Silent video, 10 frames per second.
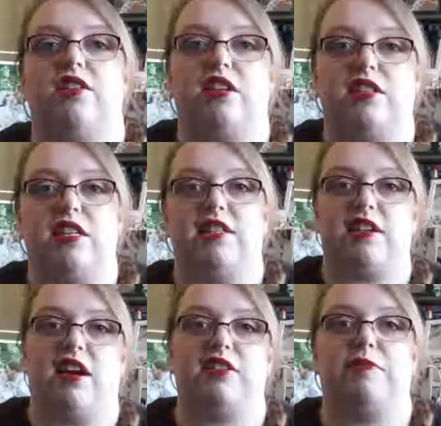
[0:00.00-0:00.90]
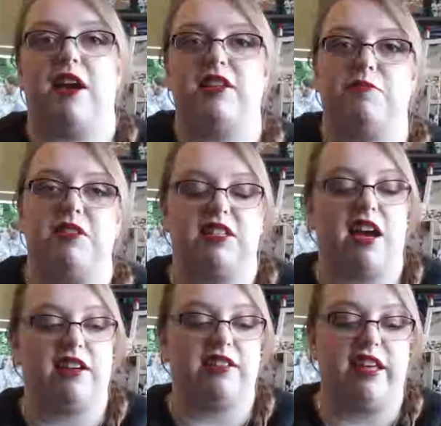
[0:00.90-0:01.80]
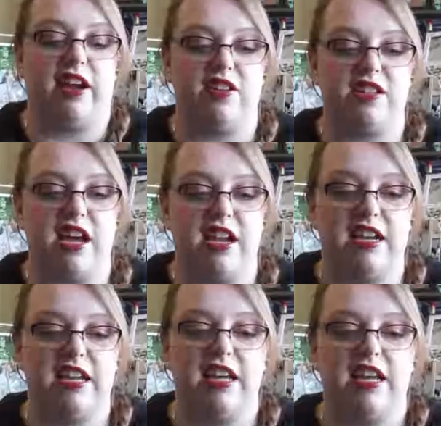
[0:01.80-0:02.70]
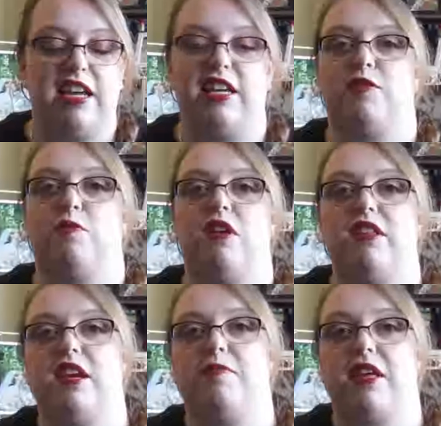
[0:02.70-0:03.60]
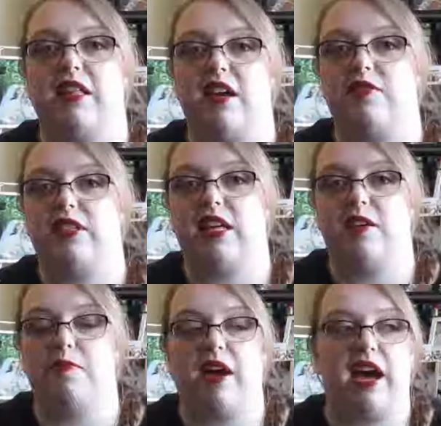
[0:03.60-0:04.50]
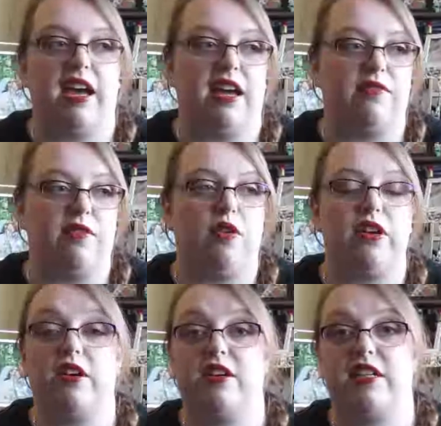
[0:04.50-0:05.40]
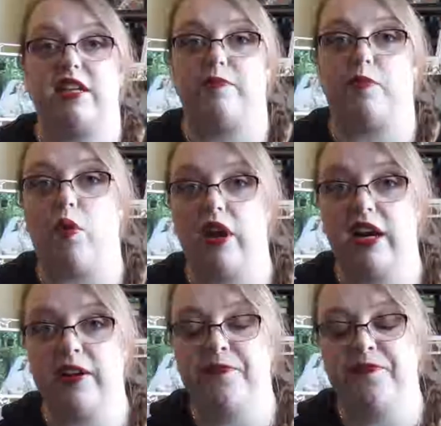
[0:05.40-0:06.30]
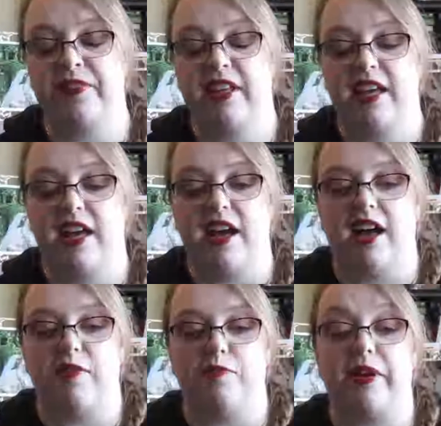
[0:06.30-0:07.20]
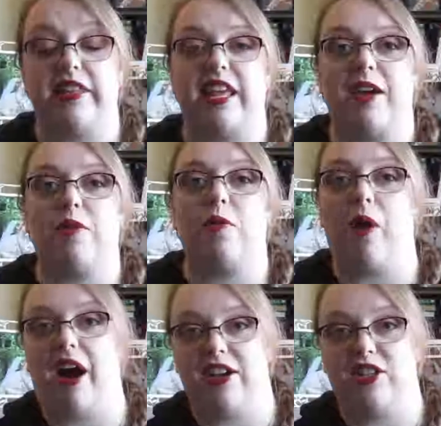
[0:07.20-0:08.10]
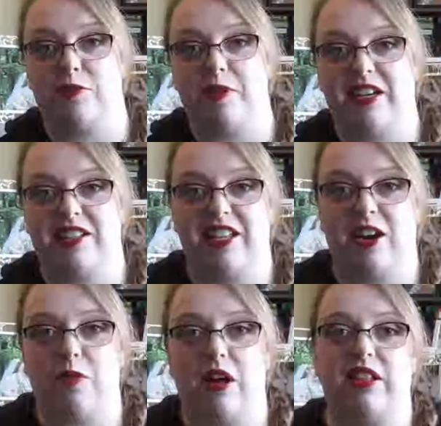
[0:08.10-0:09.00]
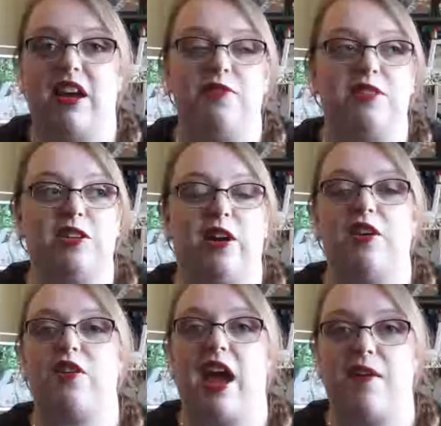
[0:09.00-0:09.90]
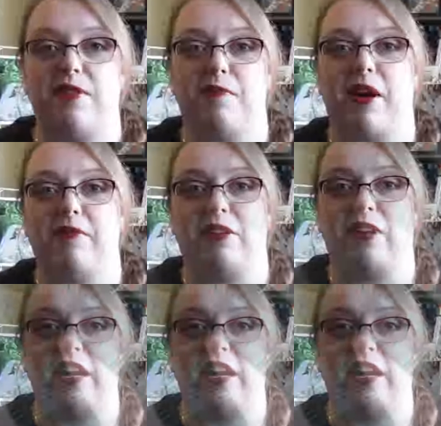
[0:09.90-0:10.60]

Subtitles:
Justin's socks, my husband's socks. They are done. He's worn them. He loves them. I have ordered to knit more, but they were washed because they are well loved, so I don't have them on me right